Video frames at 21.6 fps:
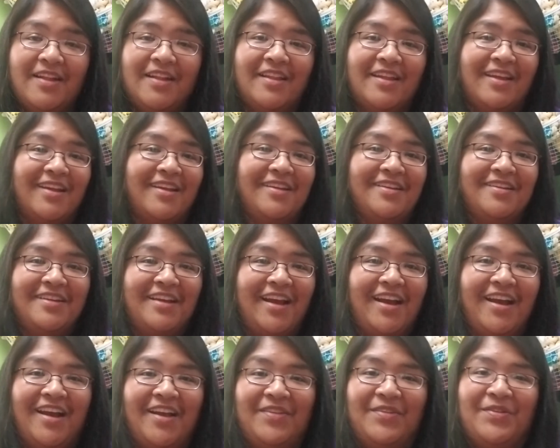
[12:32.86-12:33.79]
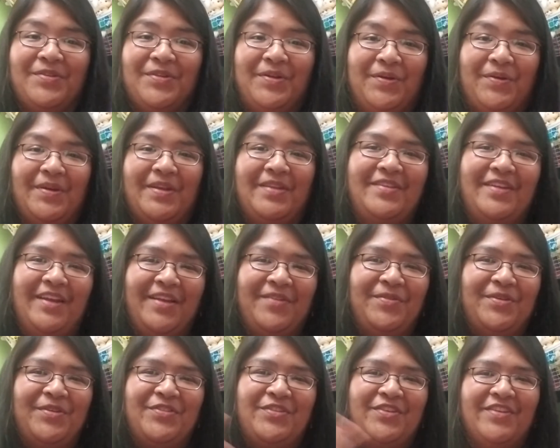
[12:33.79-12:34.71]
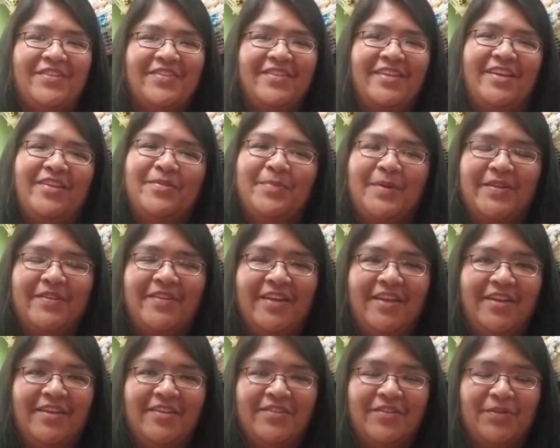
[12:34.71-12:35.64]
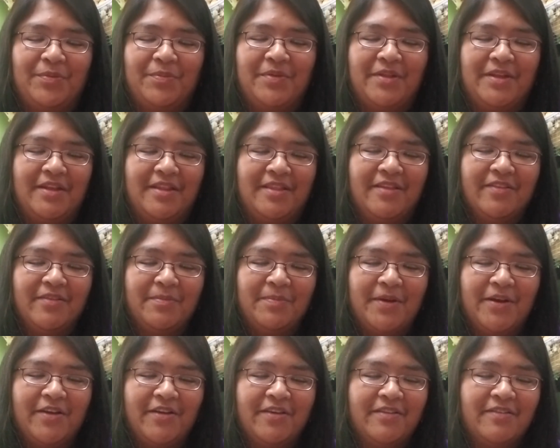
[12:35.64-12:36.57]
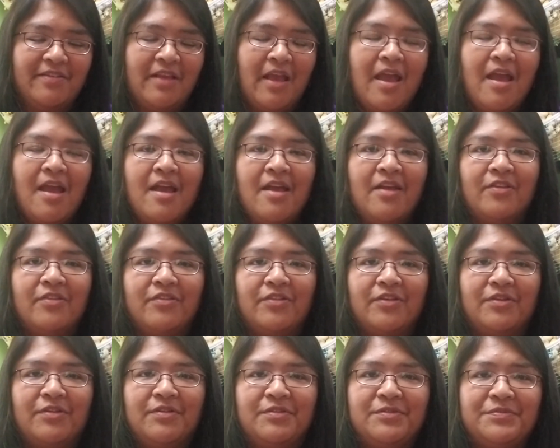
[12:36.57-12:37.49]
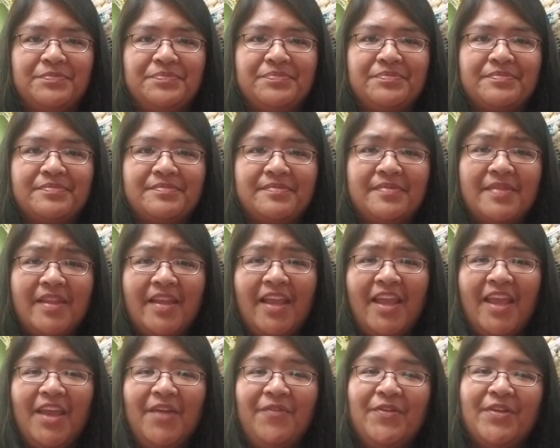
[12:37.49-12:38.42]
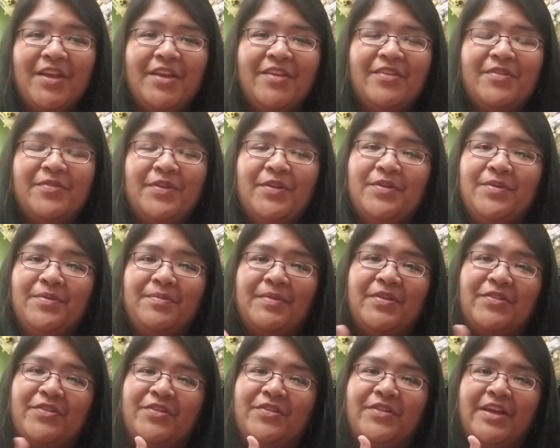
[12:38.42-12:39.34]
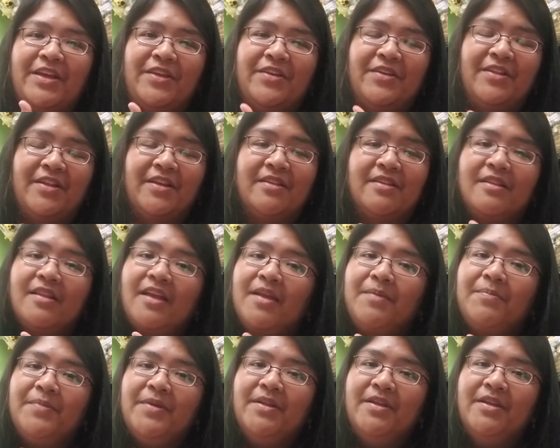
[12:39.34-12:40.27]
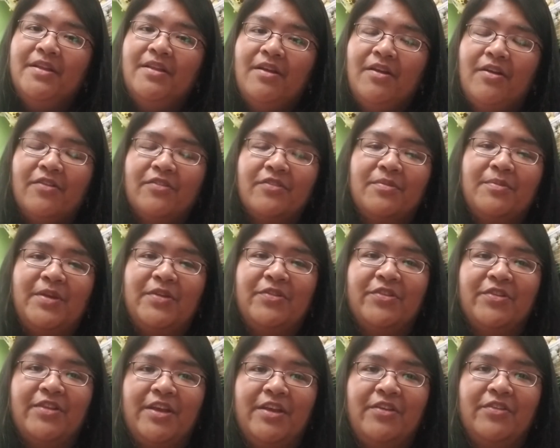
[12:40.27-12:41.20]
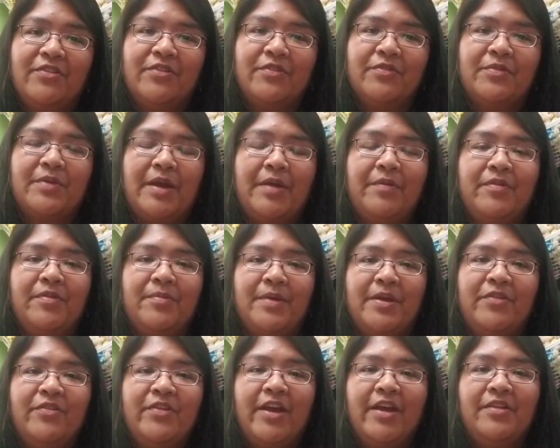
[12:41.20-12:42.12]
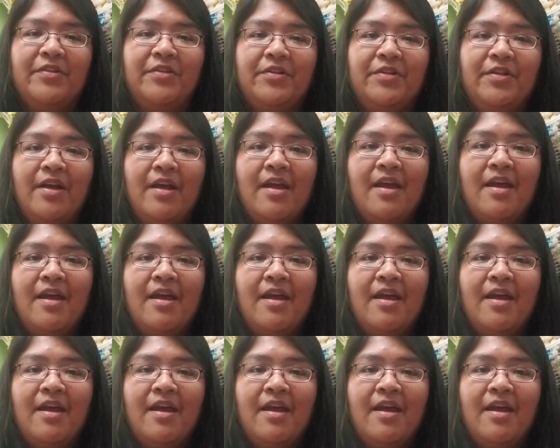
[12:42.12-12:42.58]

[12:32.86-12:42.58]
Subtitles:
like, I don't know. It was just like spontaneous opening this box. So if you like this video, make sure that you click the like button. Also make sure that you subscribe to my channel.